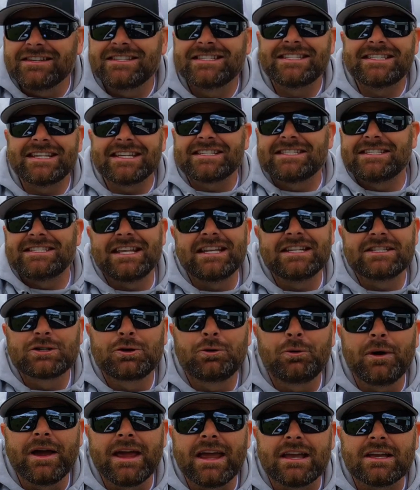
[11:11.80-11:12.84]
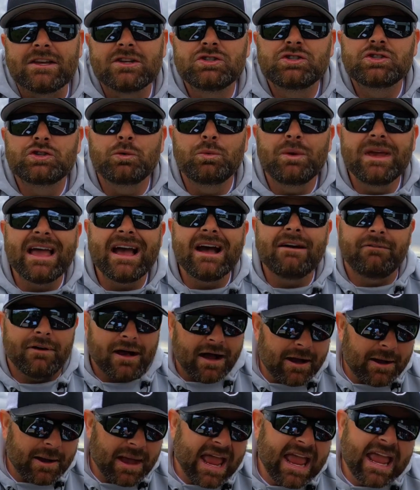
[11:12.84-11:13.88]
sixth sense quake. So we have
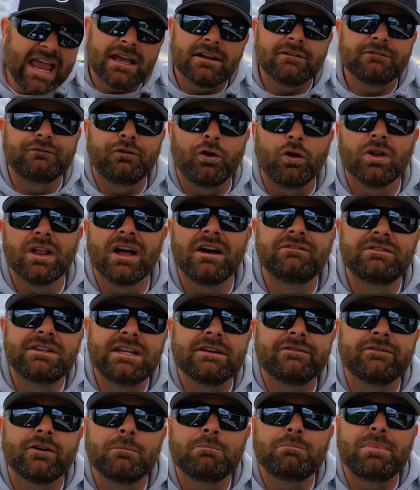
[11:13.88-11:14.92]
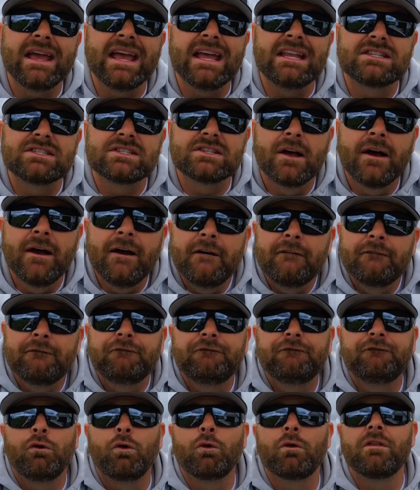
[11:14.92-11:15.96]
a handful of different baits
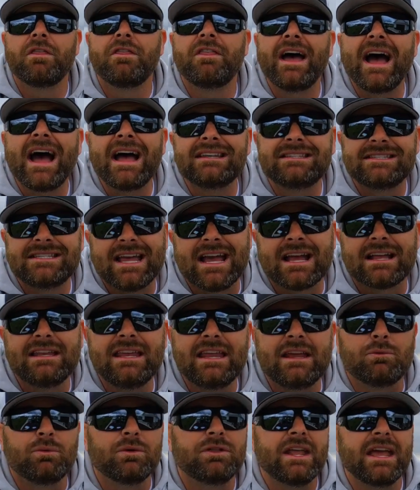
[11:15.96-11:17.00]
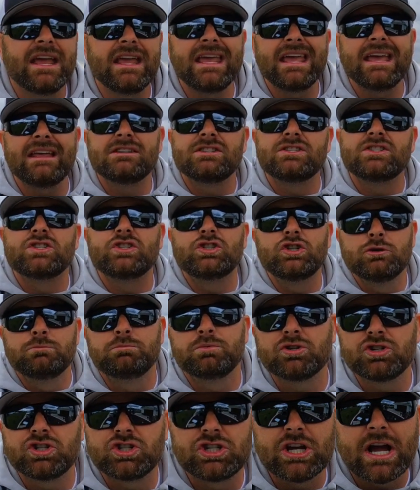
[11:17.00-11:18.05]
for that technique. When they get
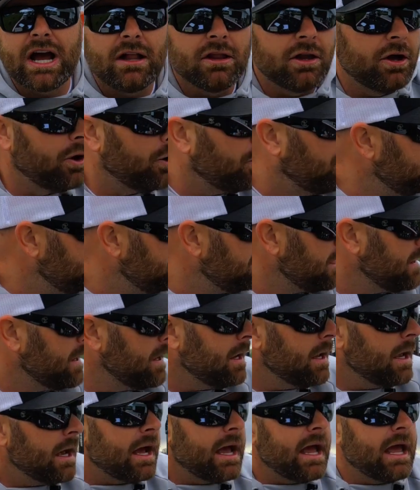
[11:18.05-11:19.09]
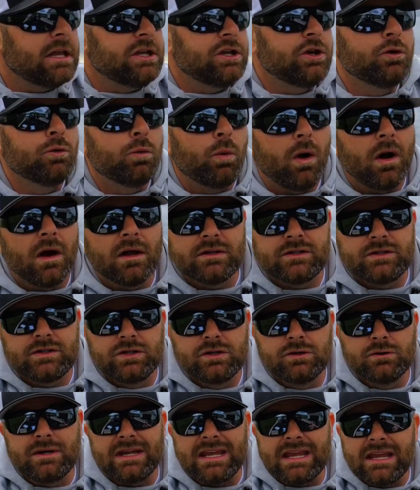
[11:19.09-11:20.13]
super shallow and you want
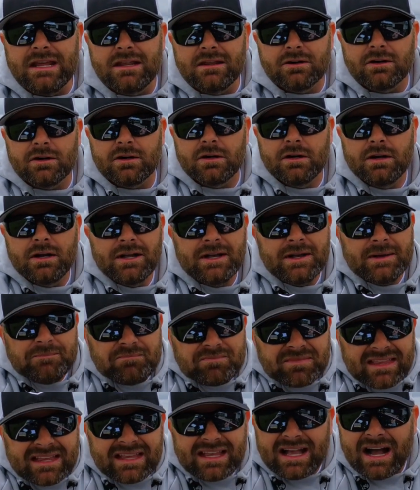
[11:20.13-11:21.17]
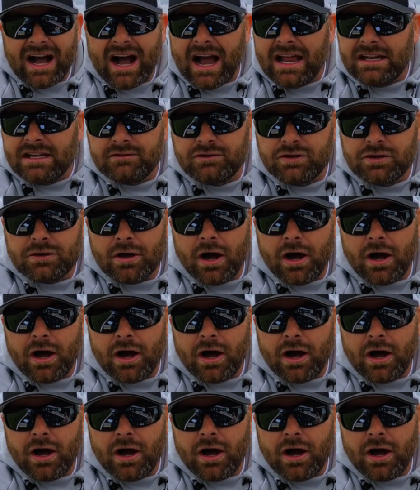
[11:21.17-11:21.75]
to either kind of do the